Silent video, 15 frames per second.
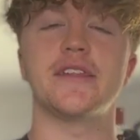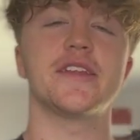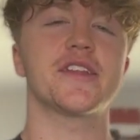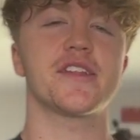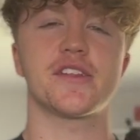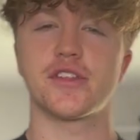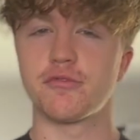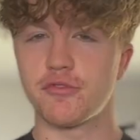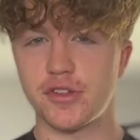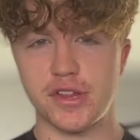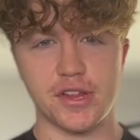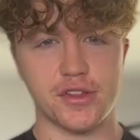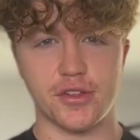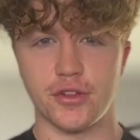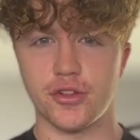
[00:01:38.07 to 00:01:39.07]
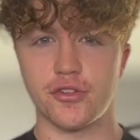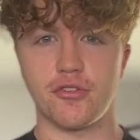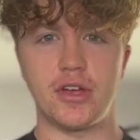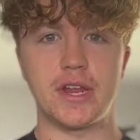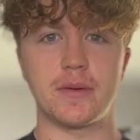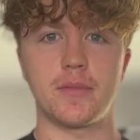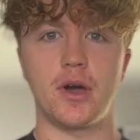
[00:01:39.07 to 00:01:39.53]
this is the resistance
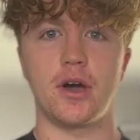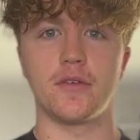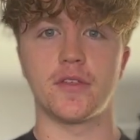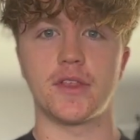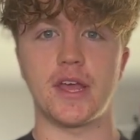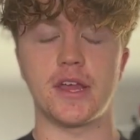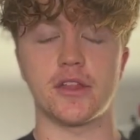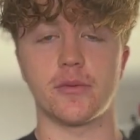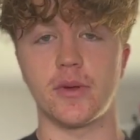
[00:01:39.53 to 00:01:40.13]
training part of the day, so